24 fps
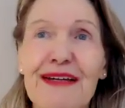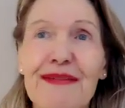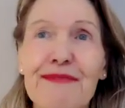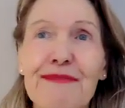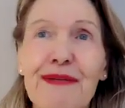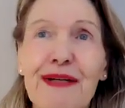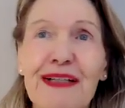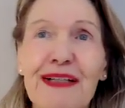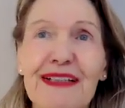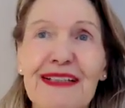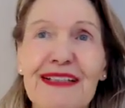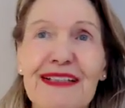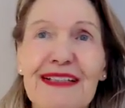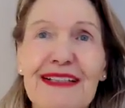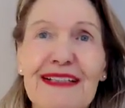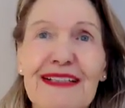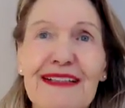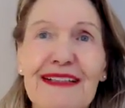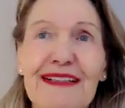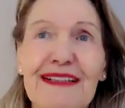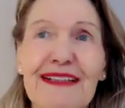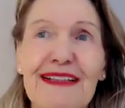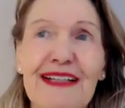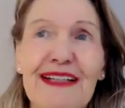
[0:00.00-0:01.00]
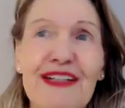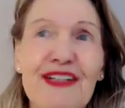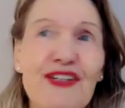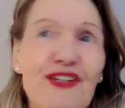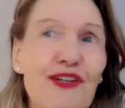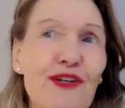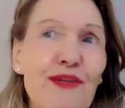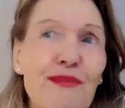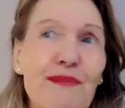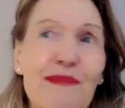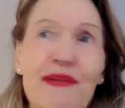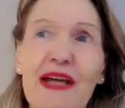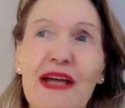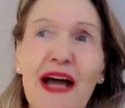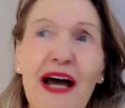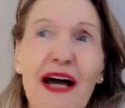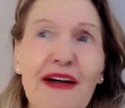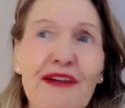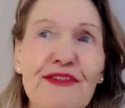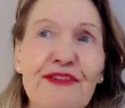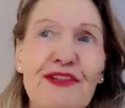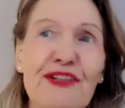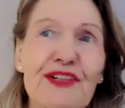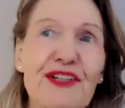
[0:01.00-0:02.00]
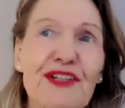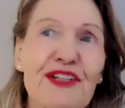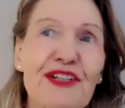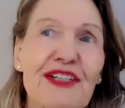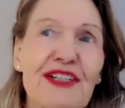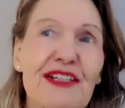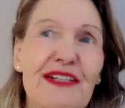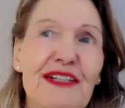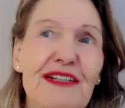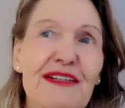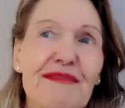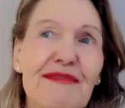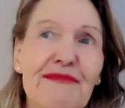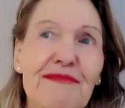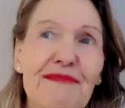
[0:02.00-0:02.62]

but it should be hundreds,